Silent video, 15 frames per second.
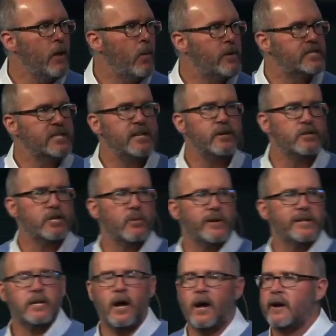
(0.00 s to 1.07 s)
What sinners are
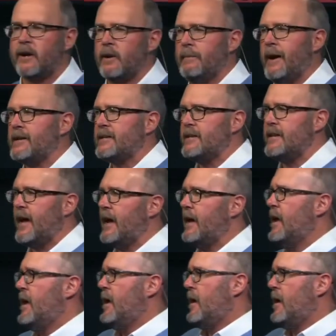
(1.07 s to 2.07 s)
we talking about today?